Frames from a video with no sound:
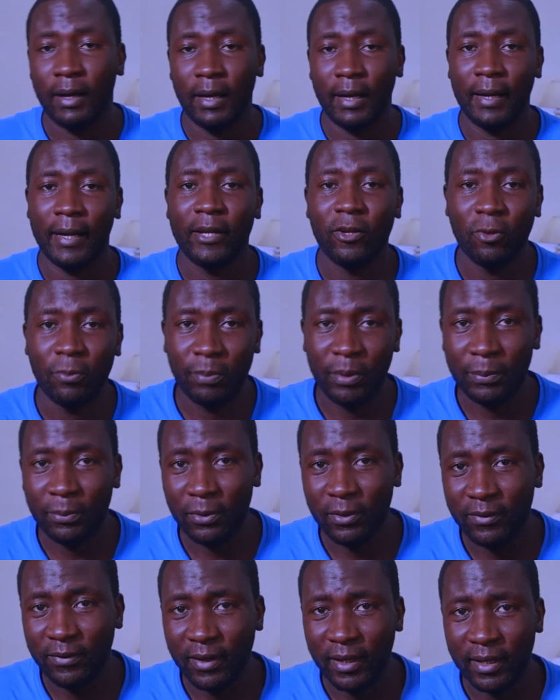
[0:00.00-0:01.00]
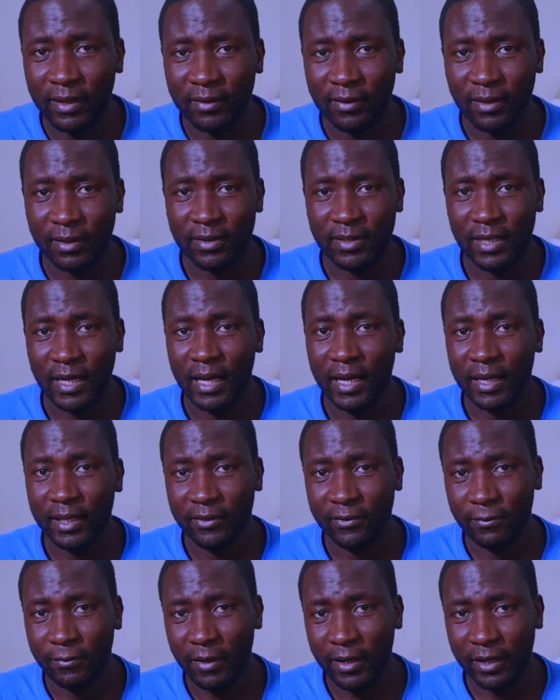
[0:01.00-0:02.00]
I know people say that
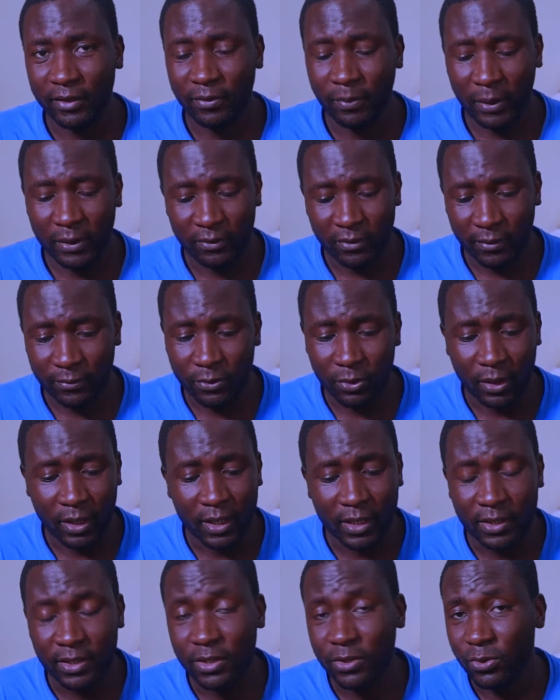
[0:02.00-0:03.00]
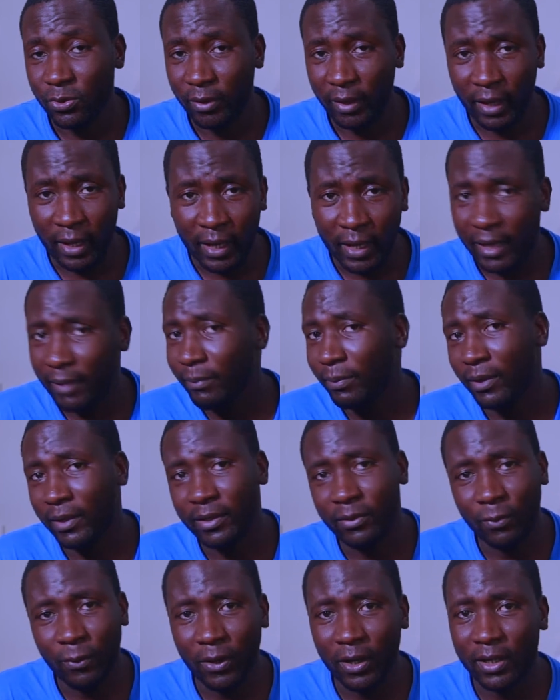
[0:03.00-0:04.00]
it's very expensive to get into the iPad
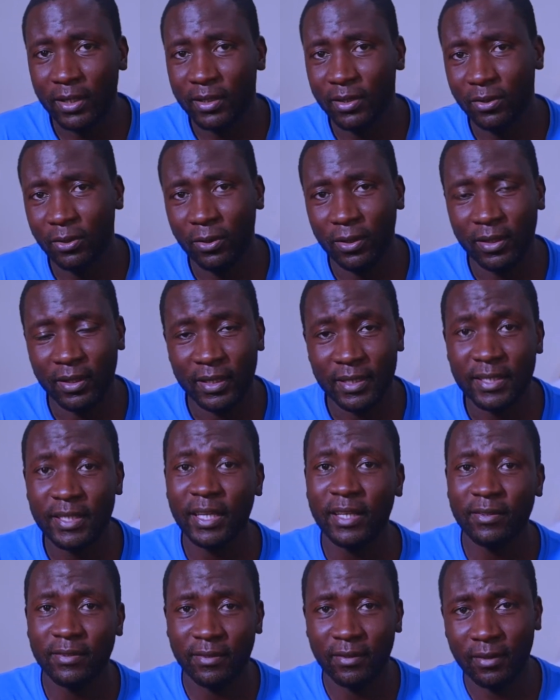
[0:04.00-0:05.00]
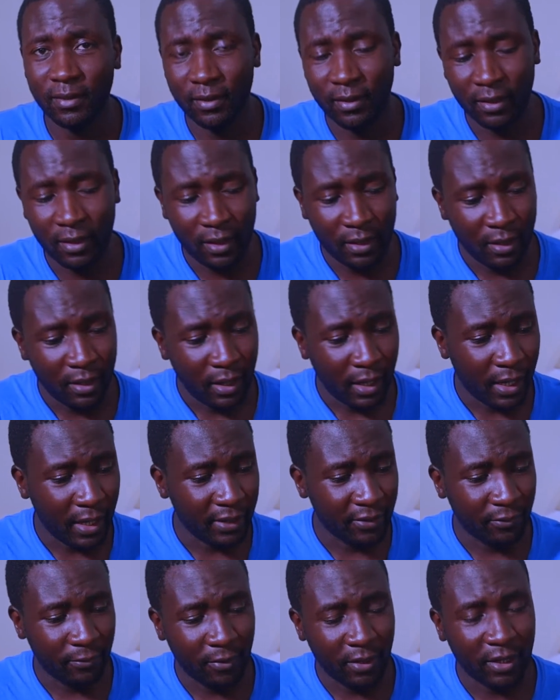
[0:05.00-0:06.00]
world and all that. Yes,
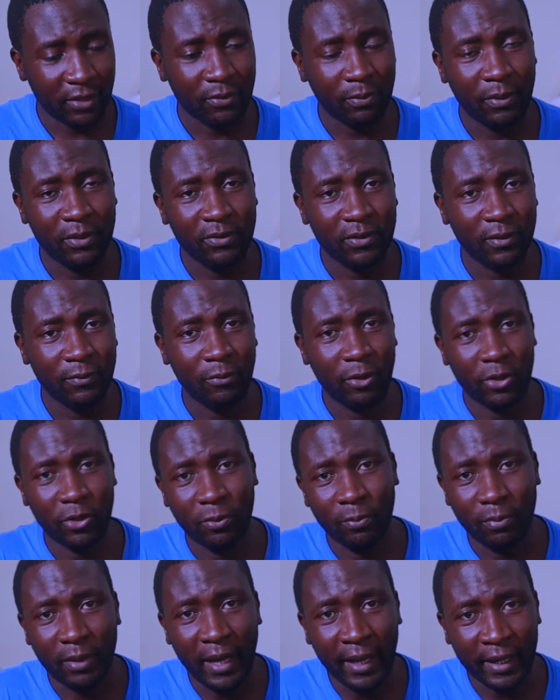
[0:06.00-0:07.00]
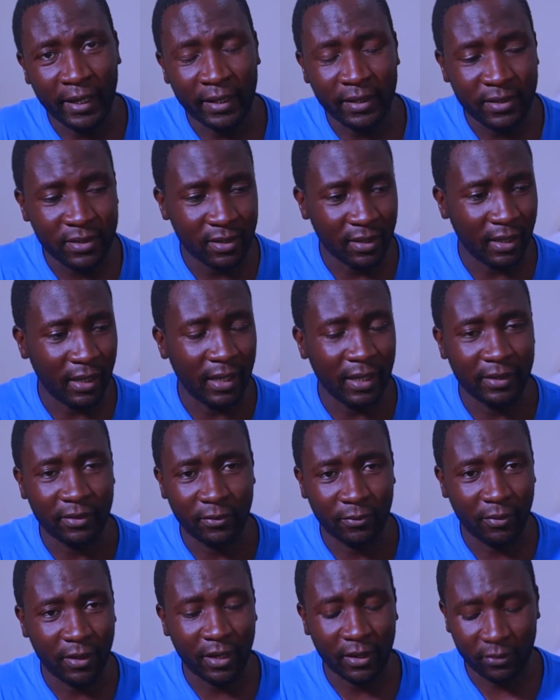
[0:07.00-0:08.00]
it's very expensive when you're buying it. It's
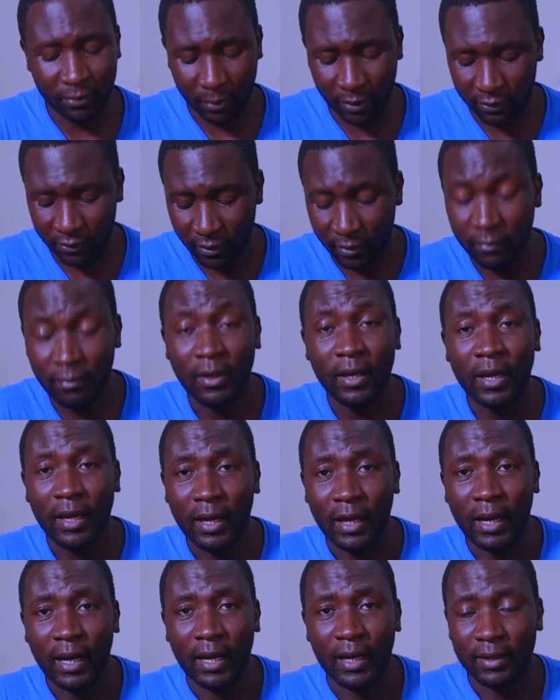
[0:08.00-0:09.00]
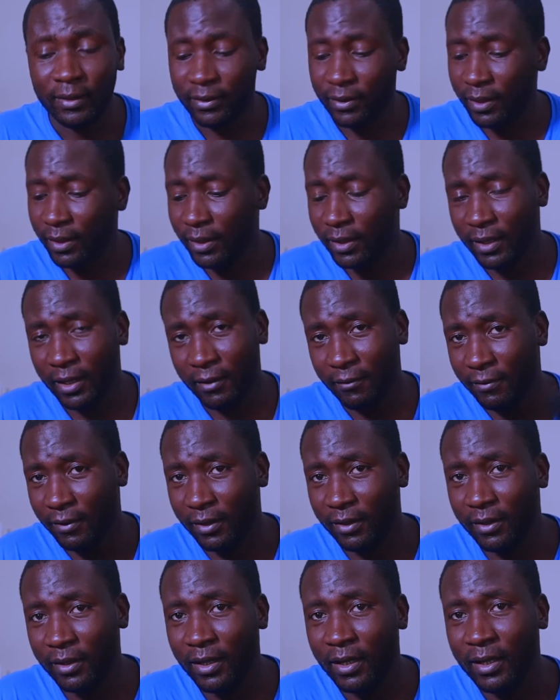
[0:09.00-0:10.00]
very expensive, and
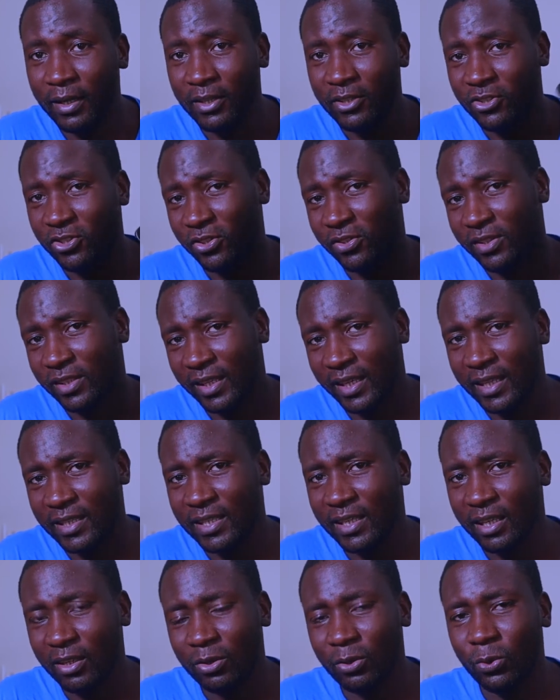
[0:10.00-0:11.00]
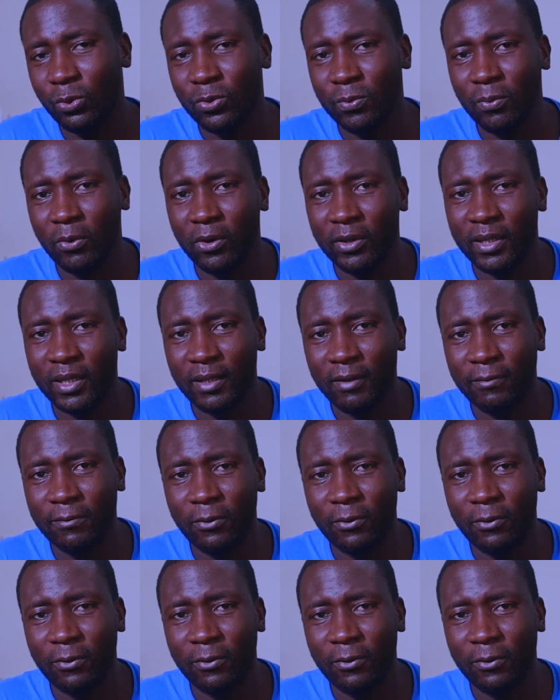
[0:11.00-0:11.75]
even just getting a good model,